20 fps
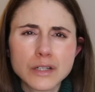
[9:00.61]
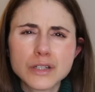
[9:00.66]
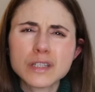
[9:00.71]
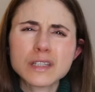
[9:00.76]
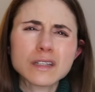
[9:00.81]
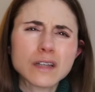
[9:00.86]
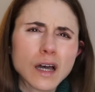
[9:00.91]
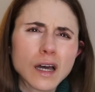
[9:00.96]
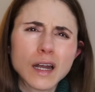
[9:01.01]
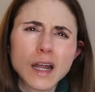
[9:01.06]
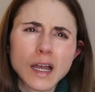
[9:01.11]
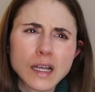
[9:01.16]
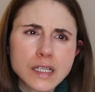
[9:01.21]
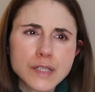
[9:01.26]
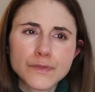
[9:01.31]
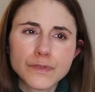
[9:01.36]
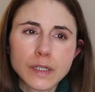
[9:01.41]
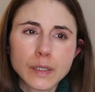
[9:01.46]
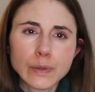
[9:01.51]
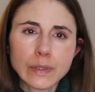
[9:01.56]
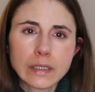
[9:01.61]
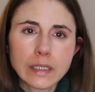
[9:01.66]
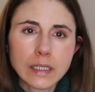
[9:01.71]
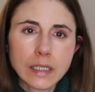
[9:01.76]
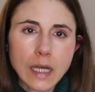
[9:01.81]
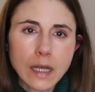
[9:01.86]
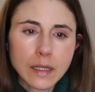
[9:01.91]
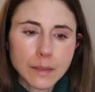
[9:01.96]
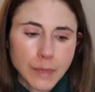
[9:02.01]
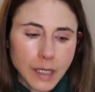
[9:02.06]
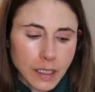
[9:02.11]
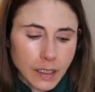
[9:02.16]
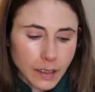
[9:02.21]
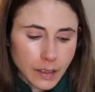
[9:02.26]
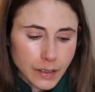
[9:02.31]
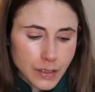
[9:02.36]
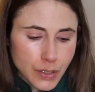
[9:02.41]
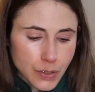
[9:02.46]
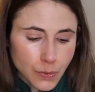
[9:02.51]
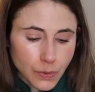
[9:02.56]
just not as frequently now that my
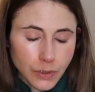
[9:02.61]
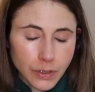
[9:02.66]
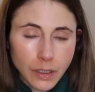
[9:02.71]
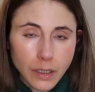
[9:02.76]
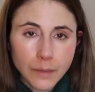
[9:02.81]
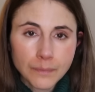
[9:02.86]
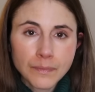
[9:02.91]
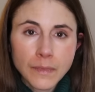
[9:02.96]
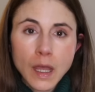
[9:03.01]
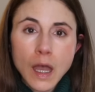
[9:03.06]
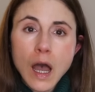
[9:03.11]
hair is shorter.